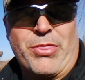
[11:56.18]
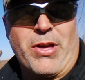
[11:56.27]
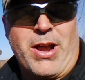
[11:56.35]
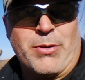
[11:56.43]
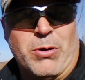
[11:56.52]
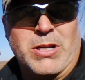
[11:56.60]
I
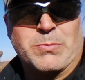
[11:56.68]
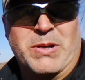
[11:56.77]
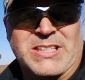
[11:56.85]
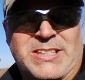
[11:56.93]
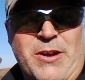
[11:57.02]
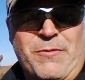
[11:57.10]
thought it was,
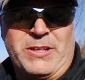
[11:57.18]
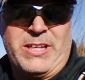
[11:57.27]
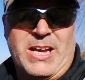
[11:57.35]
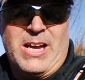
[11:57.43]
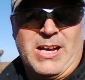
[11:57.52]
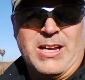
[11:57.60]
but it's
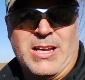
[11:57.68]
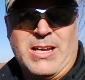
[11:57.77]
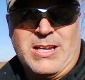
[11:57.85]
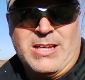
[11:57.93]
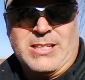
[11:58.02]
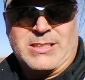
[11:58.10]
definitely
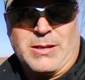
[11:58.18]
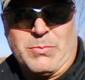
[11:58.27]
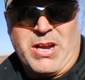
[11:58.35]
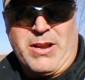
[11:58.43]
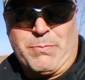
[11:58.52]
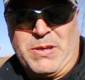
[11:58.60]

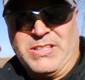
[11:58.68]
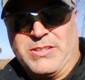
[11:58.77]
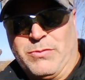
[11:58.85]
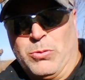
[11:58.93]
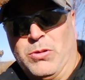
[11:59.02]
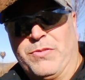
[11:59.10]
some kind of
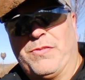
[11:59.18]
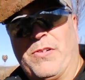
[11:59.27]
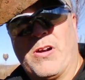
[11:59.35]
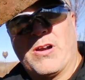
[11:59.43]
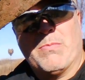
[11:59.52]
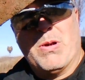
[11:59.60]
piece of old
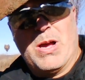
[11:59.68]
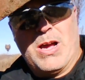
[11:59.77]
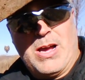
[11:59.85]
farm